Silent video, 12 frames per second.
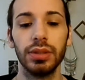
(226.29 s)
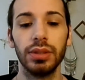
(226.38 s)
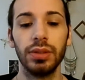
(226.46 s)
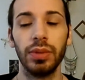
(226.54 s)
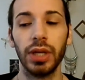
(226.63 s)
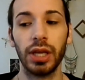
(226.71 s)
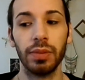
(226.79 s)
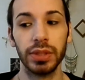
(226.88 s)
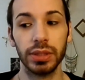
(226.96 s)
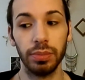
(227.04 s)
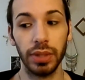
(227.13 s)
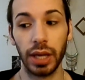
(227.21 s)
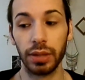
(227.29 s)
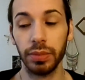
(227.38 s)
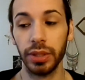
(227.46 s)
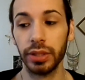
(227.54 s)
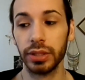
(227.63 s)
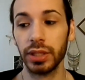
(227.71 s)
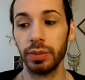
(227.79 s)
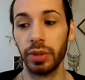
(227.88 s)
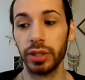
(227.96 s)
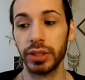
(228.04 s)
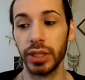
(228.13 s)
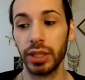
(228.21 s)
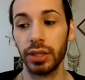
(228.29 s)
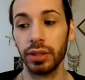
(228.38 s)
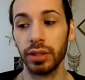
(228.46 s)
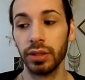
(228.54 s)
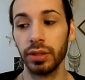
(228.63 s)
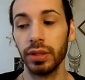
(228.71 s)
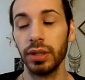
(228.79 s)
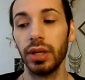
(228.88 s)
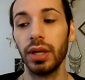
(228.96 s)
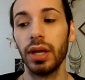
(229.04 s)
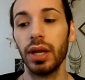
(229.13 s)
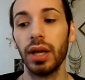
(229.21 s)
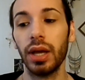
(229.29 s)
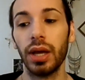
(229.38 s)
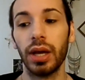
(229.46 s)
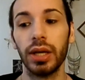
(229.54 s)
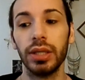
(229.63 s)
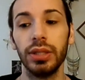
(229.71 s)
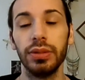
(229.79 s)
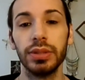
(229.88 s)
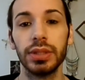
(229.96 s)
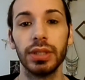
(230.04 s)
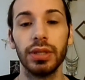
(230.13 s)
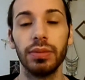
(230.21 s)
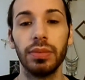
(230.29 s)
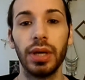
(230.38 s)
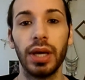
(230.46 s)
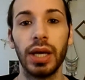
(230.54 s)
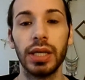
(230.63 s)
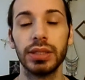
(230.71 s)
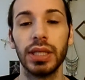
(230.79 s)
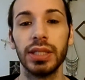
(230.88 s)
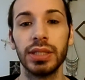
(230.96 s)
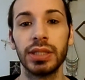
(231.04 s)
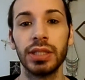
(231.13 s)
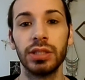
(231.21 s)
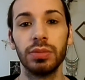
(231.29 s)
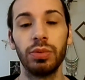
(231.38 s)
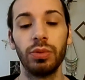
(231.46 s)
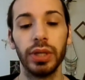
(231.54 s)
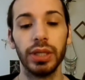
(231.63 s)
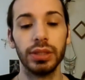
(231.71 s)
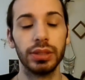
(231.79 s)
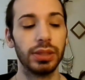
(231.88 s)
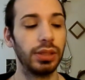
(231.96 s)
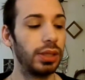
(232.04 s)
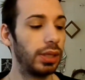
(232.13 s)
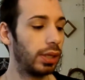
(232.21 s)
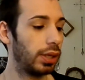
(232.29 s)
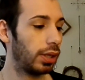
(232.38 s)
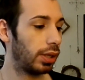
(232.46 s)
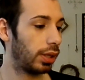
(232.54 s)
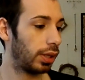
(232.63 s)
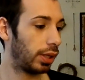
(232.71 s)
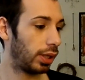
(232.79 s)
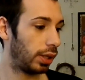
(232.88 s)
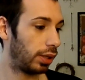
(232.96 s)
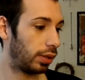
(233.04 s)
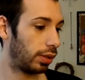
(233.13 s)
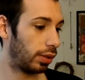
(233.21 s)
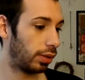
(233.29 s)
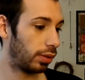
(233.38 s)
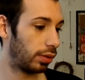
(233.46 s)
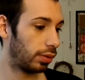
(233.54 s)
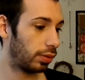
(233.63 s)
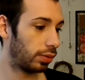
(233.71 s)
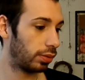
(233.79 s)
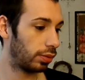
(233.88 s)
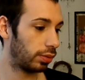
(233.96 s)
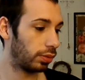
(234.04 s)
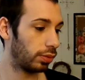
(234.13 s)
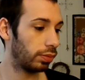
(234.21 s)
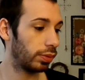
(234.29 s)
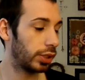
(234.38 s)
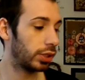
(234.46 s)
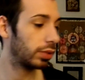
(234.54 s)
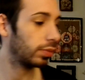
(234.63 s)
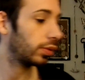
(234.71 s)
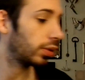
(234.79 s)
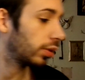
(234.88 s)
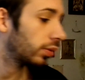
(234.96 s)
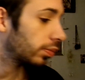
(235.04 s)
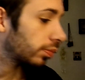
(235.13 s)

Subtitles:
when it comes to black mirrors in particular, I use them as a center point in ritual